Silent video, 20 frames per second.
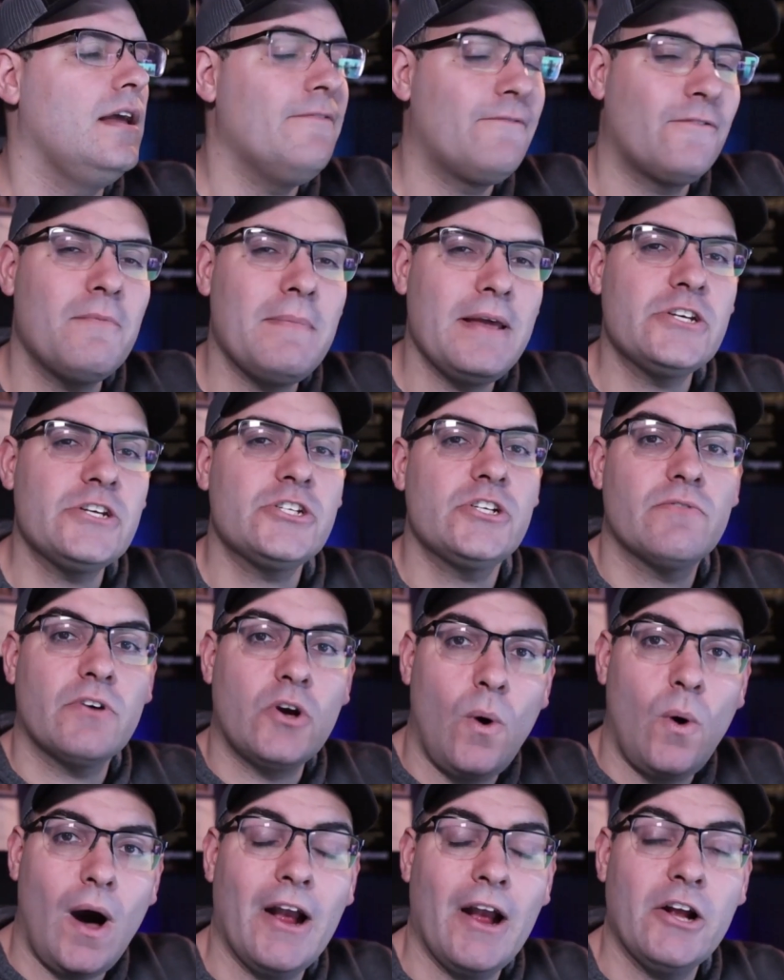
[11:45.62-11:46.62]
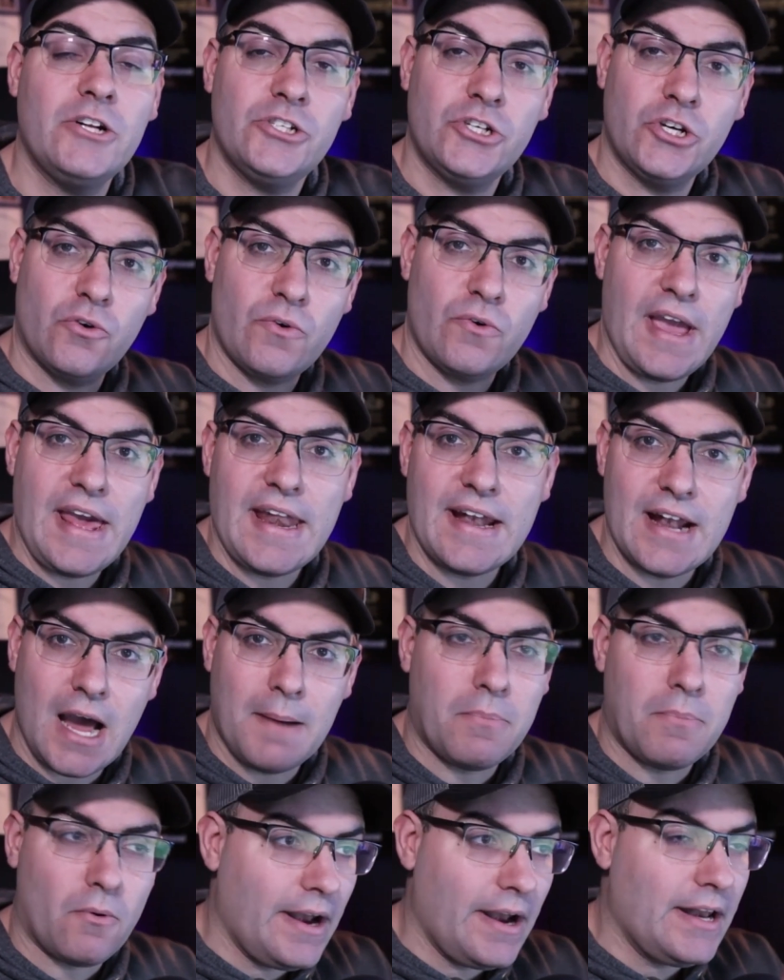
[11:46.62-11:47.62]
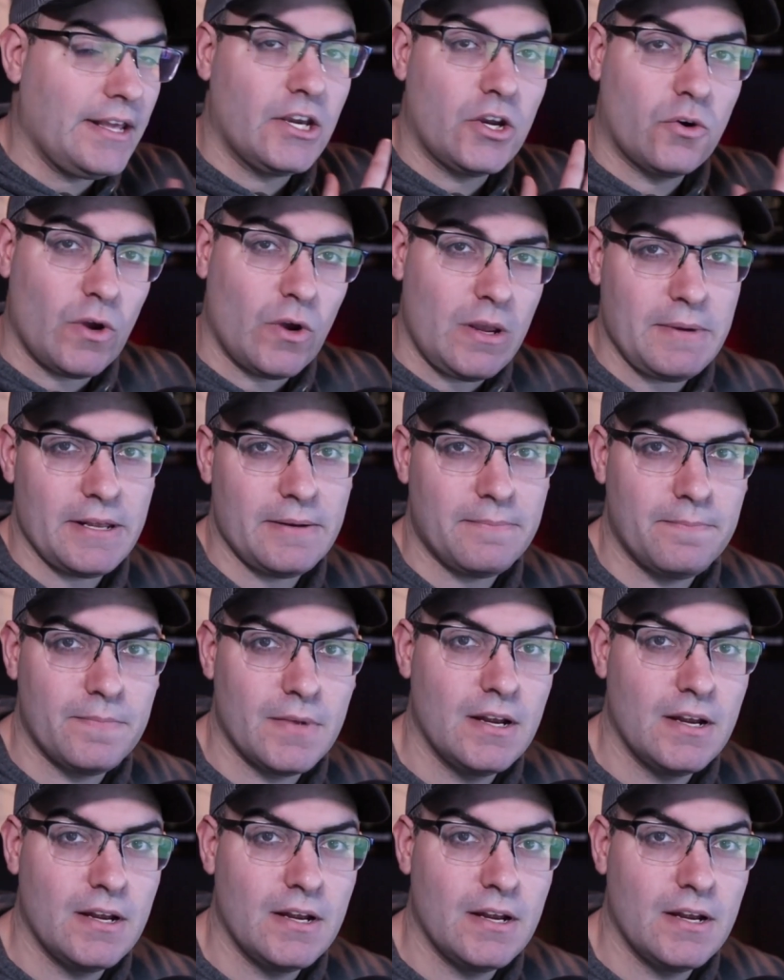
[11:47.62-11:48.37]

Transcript: information required to create made an operating agreement.